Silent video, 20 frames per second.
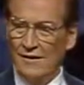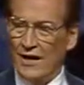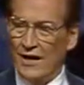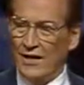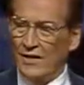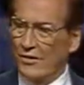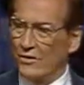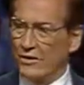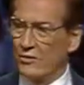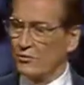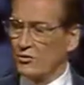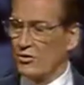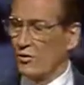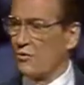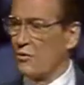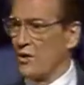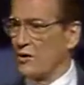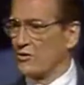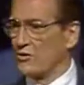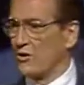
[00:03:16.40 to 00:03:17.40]
I knew it was a
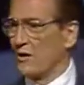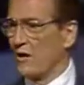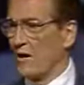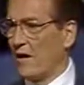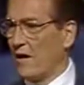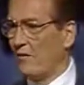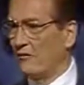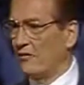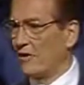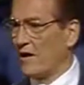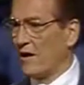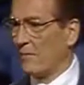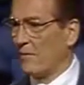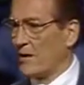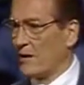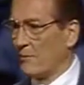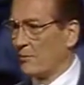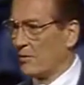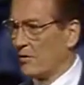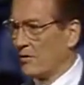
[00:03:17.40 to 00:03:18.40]
once in a lifetime
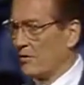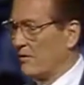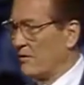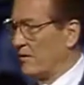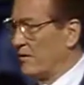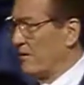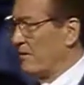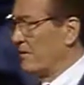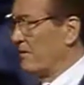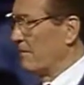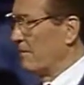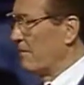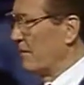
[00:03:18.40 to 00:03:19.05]
opportunity.